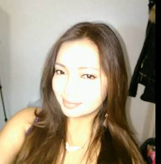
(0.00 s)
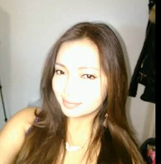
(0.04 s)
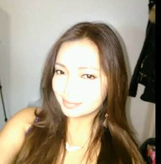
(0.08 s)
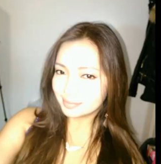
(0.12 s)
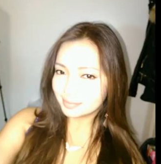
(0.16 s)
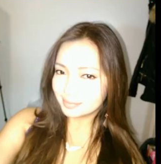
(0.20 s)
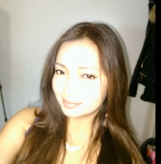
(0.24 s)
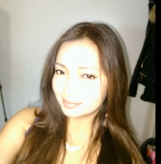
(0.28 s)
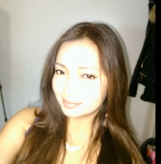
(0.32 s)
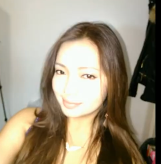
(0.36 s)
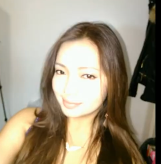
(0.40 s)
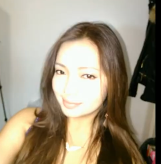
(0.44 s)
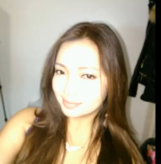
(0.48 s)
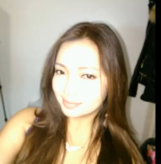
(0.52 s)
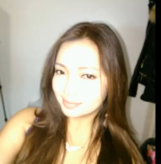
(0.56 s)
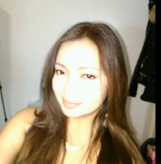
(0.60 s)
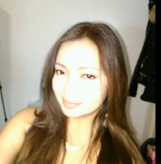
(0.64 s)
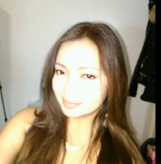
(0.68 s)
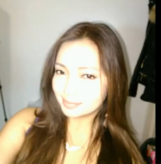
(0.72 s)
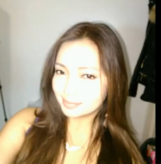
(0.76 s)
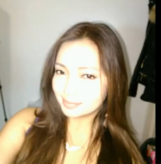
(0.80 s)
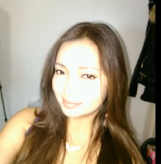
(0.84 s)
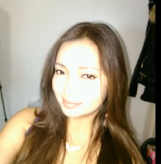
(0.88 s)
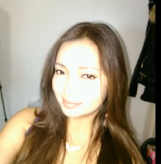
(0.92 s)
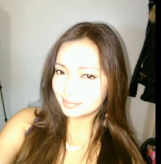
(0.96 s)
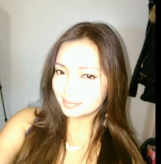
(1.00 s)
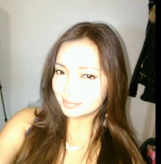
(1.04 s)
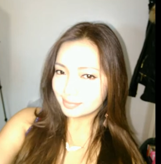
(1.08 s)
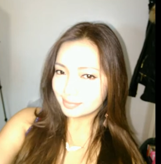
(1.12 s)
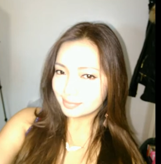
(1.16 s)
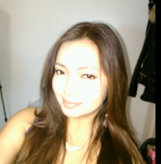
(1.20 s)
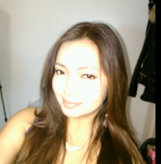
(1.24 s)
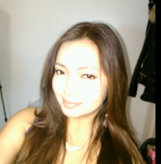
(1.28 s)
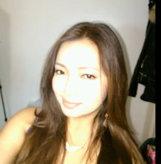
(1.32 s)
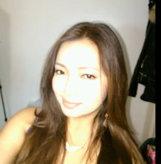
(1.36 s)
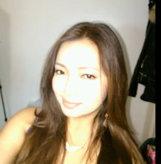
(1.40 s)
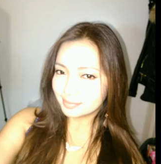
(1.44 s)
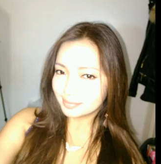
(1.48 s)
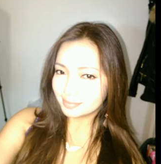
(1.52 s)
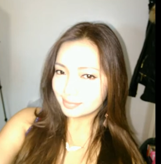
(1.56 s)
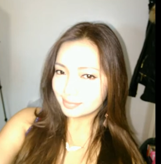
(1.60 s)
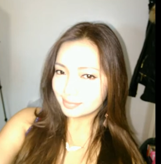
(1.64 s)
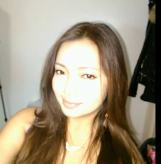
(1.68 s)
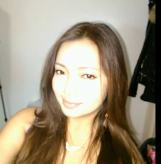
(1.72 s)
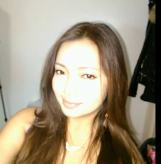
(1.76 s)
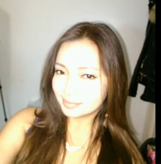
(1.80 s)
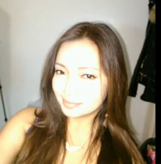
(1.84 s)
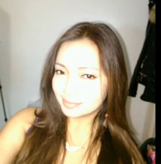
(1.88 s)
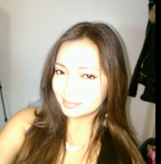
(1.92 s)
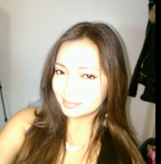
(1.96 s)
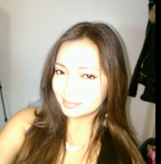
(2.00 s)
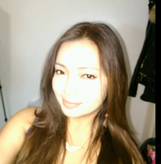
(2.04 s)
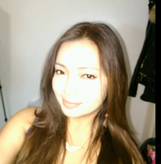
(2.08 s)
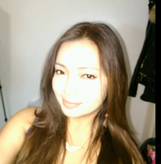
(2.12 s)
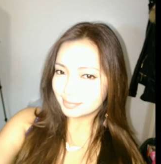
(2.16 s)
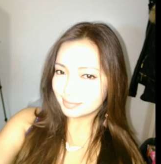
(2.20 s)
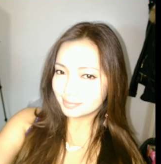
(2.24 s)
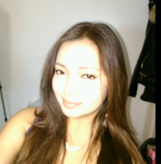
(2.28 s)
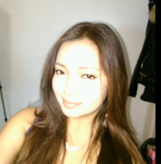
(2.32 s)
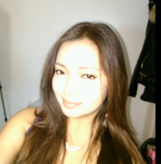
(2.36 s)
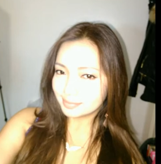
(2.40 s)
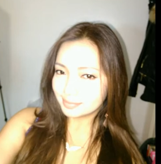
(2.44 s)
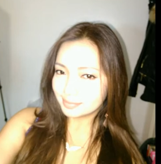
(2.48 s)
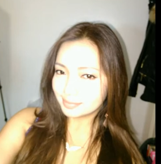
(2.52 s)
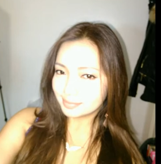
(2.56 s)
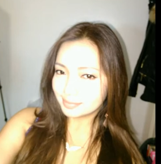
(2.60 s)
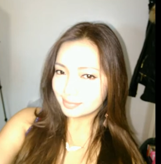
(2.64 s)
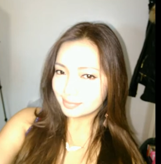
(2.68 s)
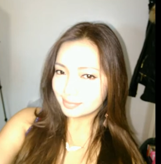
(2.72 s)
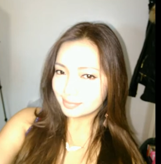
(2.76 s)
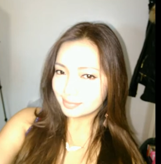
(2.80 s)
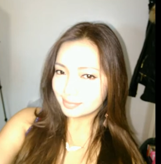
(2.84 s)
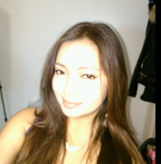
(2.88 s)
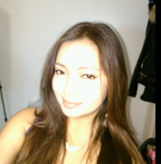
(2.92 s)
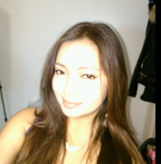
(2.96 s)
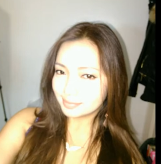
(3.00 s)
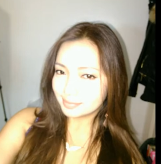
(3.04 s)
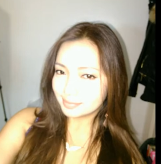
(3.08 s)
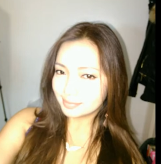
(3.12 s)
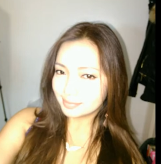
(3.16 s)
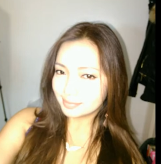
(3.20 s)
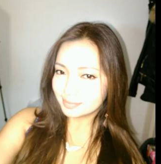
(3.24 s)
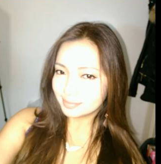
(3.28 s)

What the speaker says: (no one is talking)